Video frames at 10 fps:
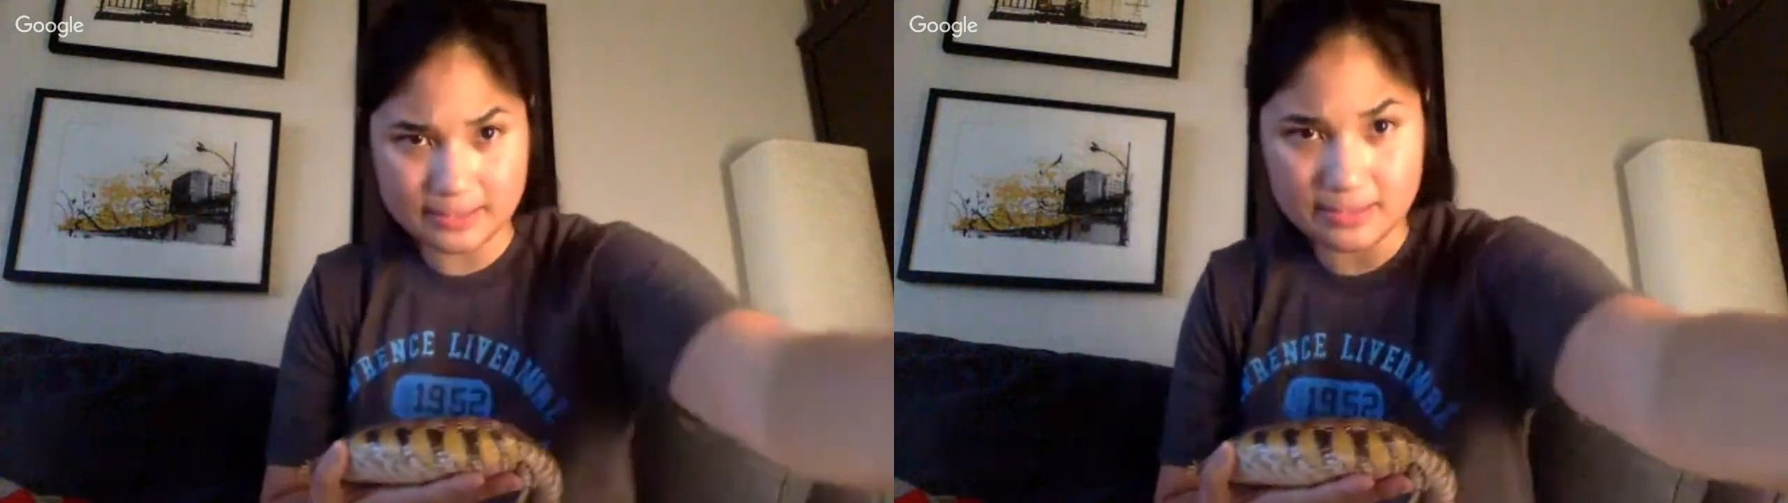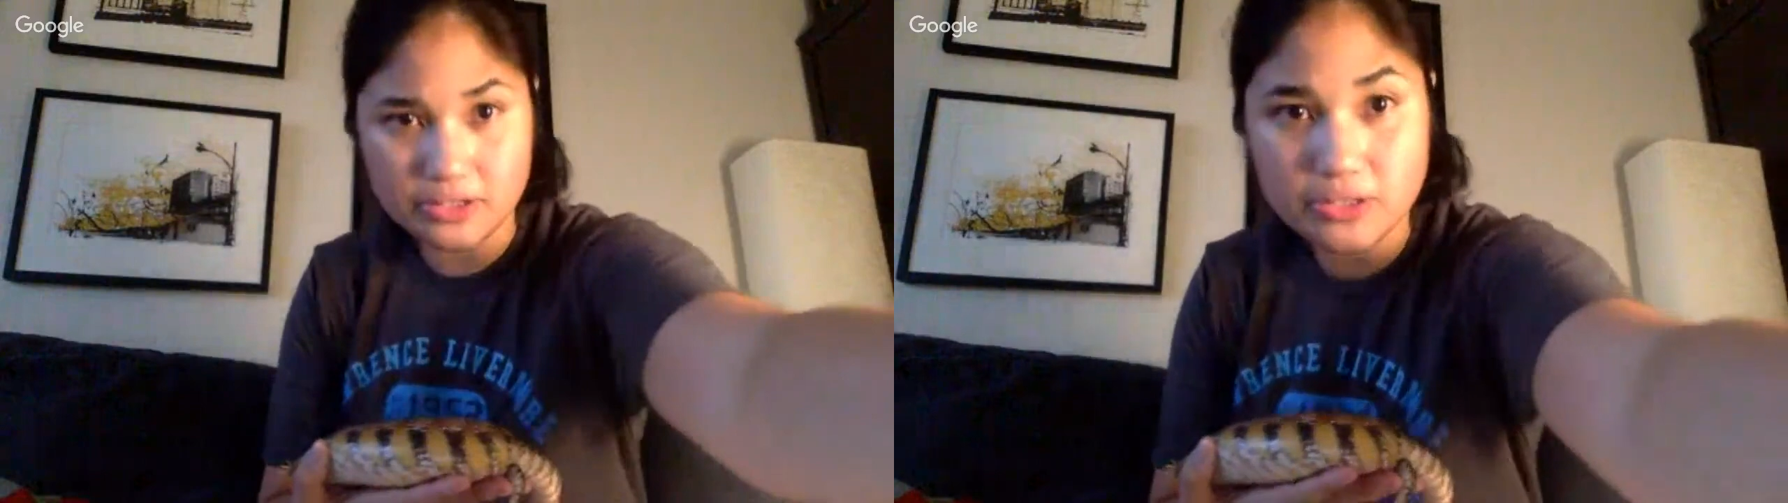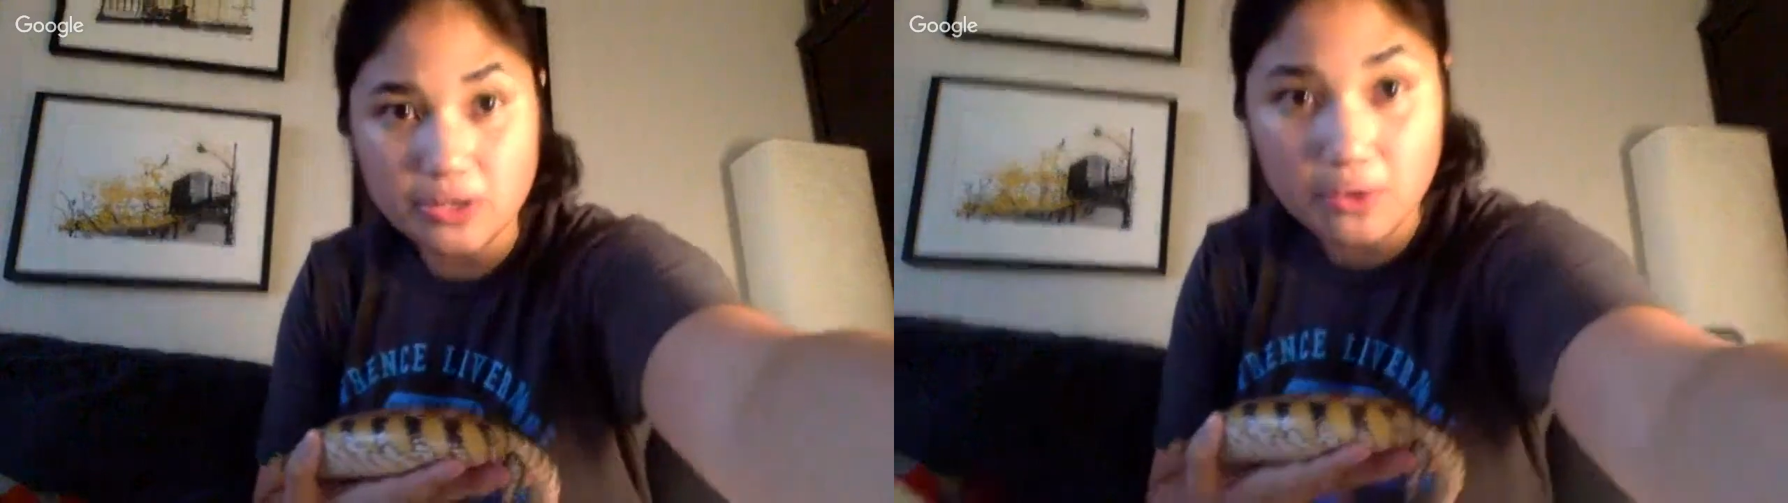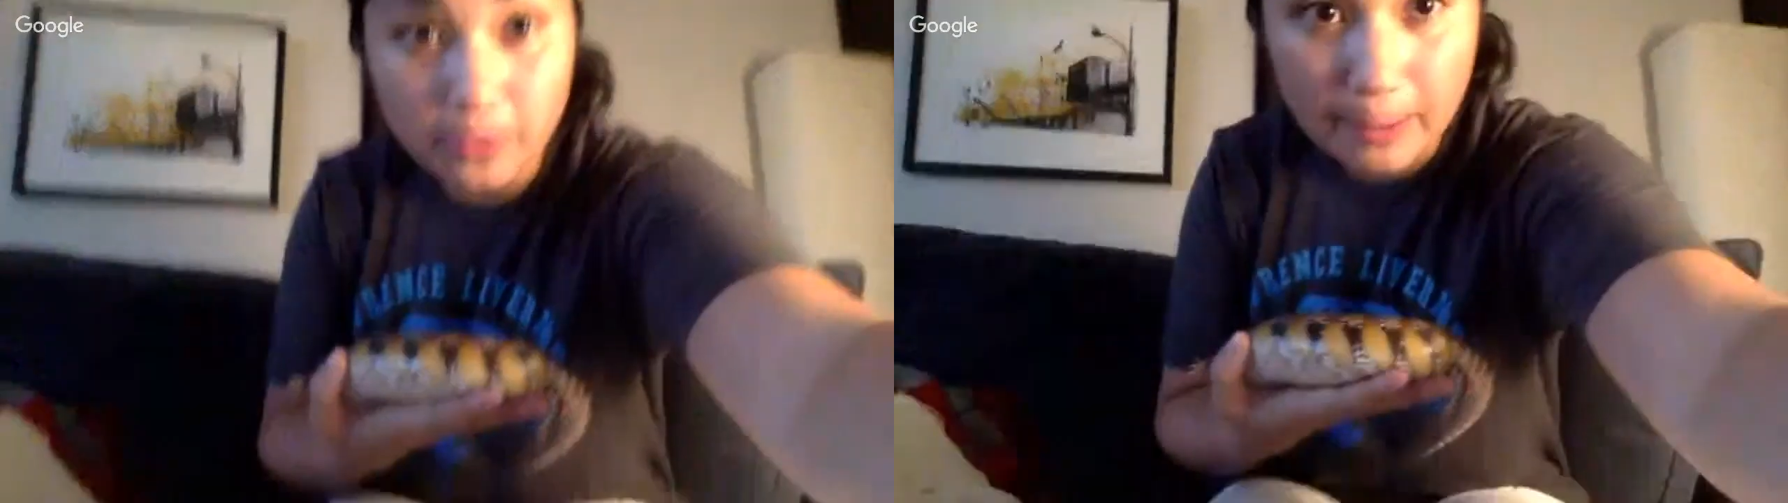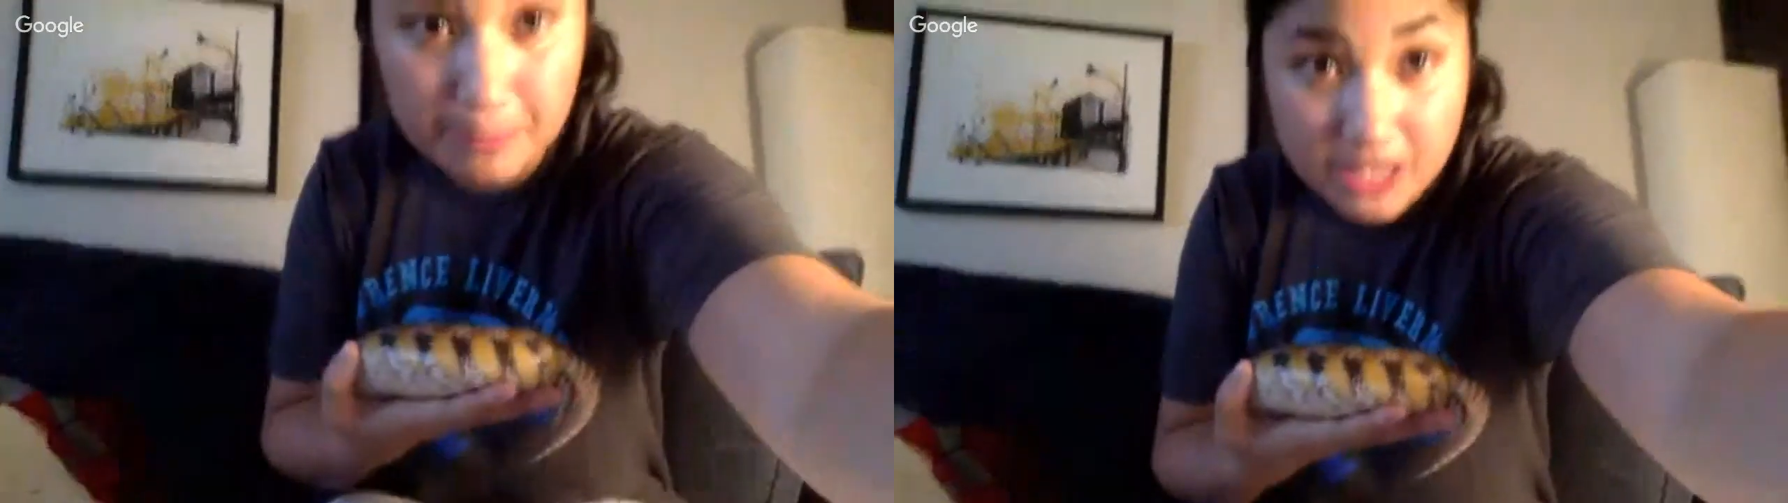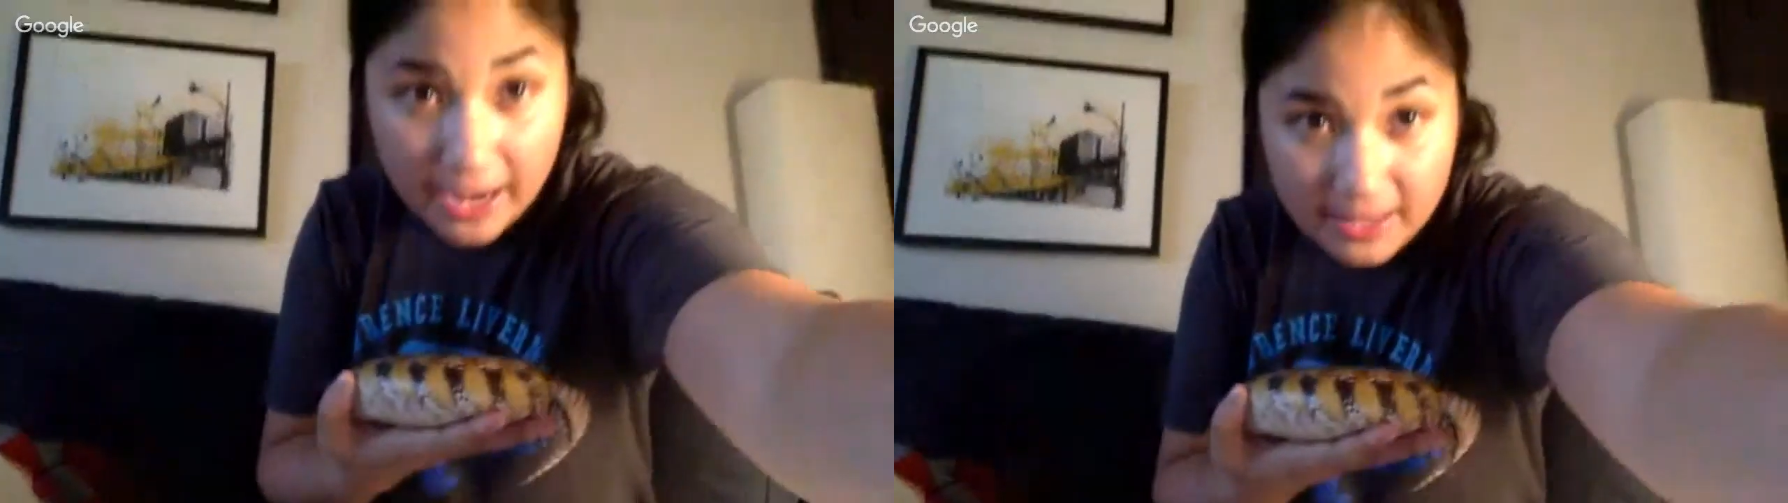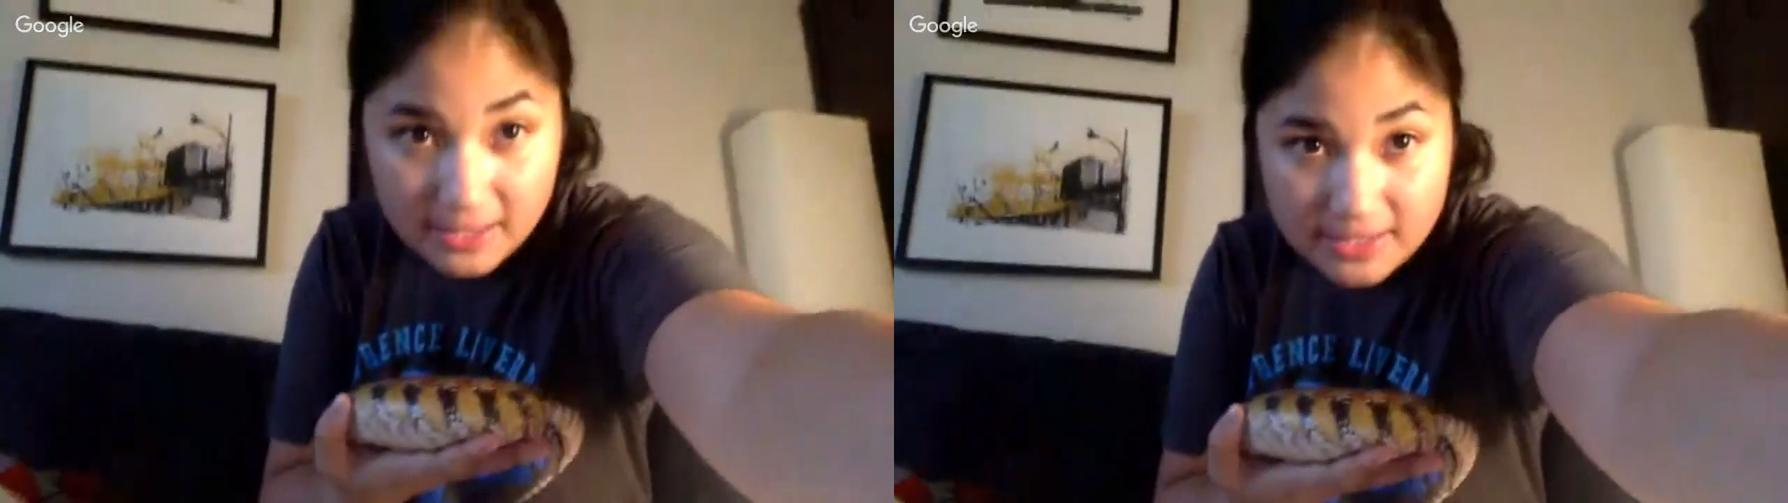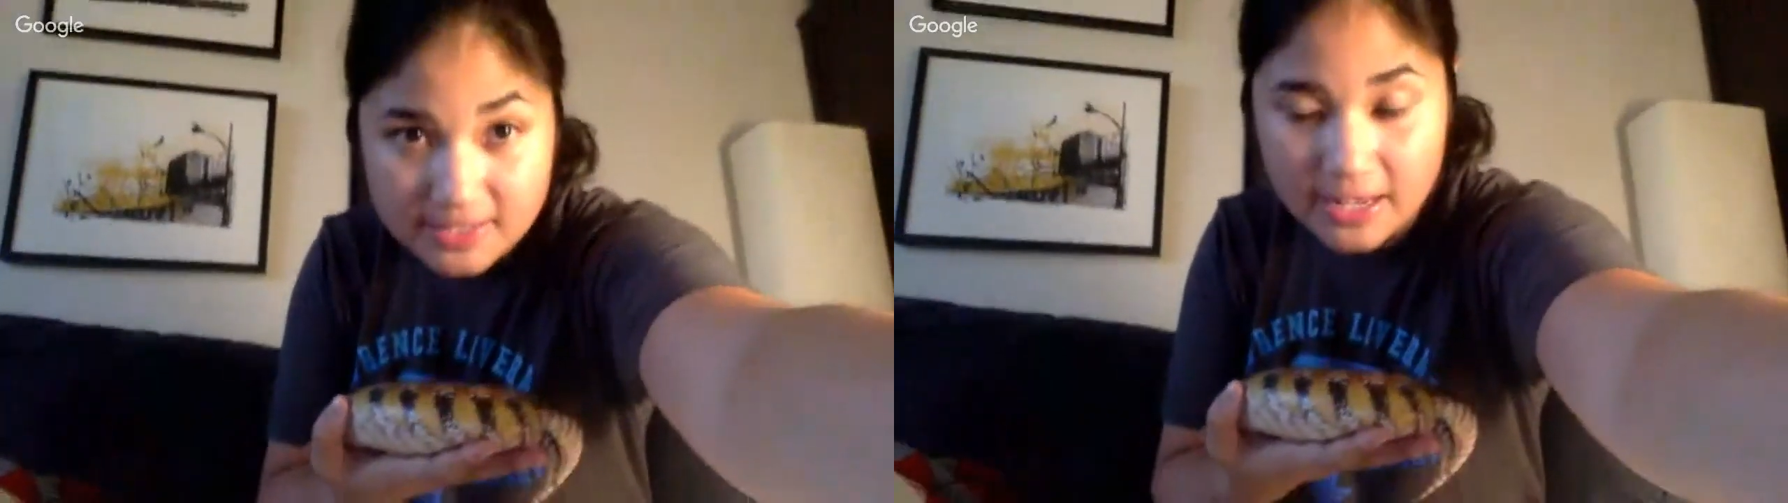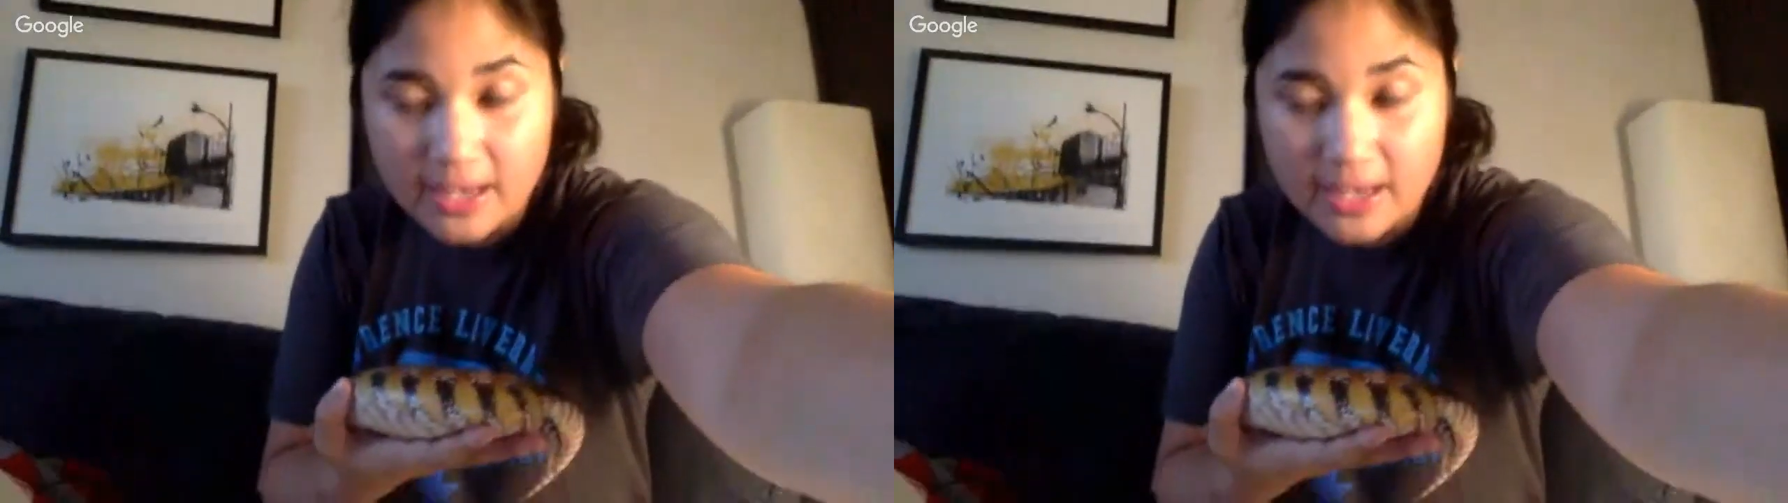So reptiles